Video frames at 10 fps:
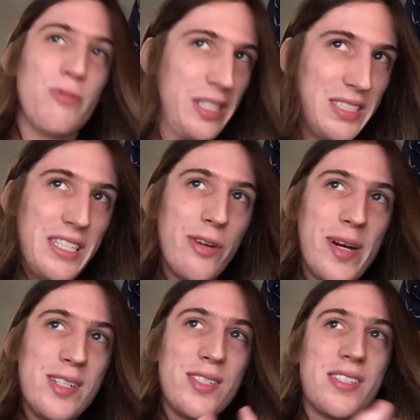really
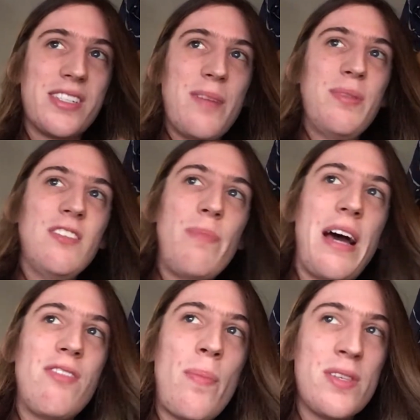egregious example of
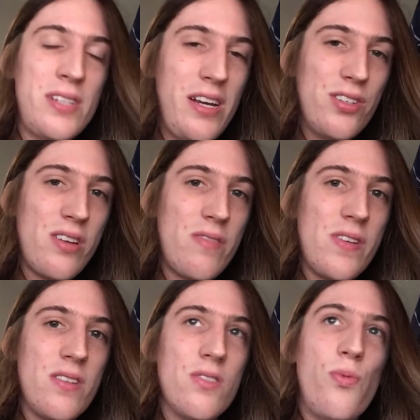bad representation I
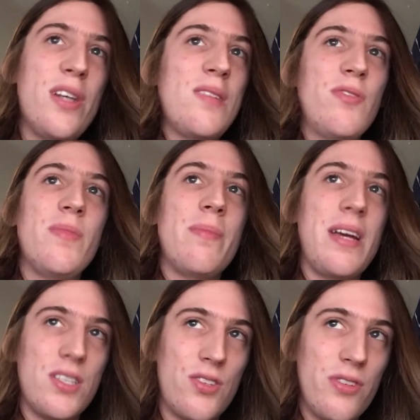found wasn't from the
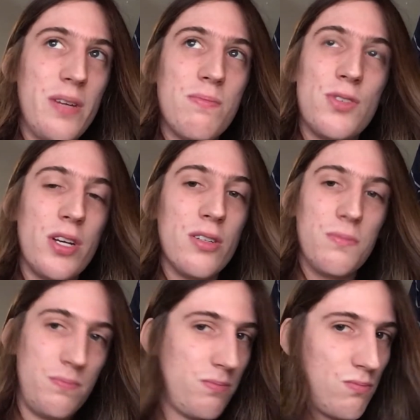mainstream,
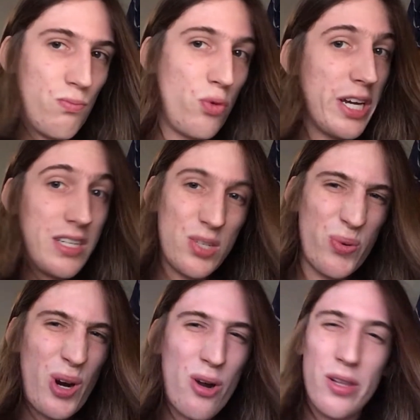so we can
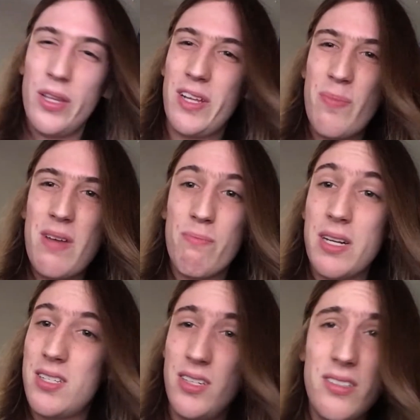disregard it a little bit, but
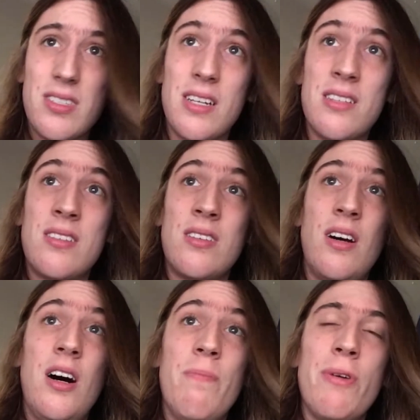it still exists.
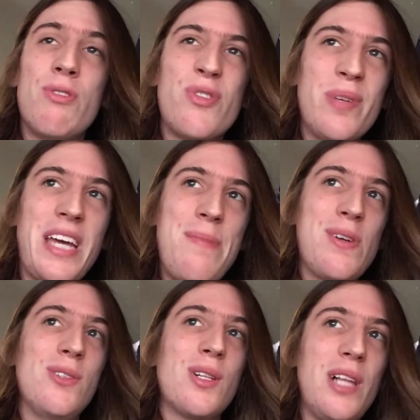It was from a game
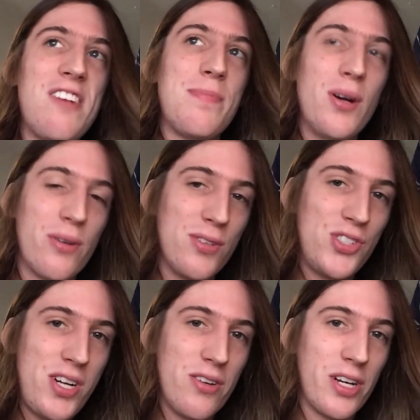called Clive Barker's
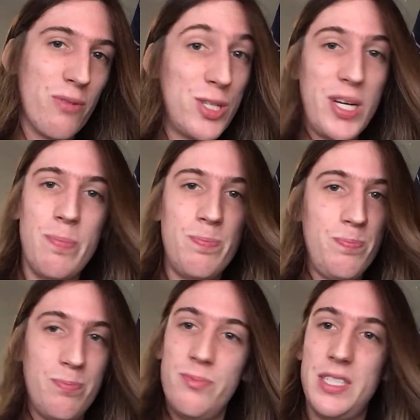Jericho, which I'd
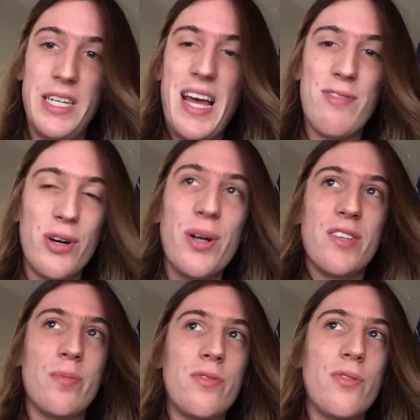never heard
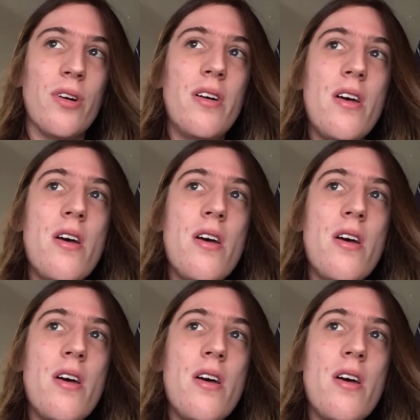of before.